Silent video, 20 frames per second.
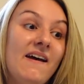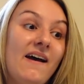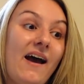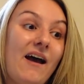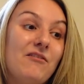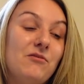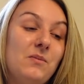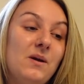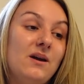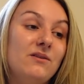
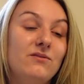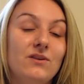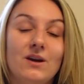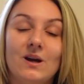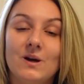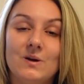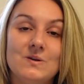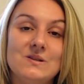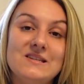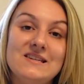have a bit of a
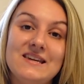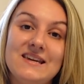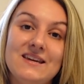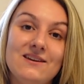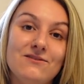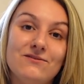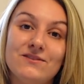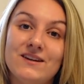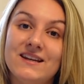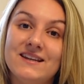cozy
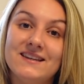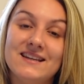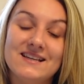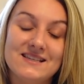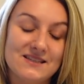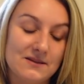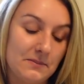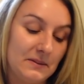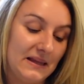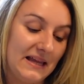evening.
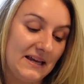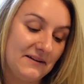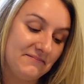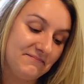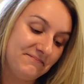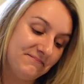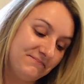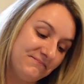That's the plan.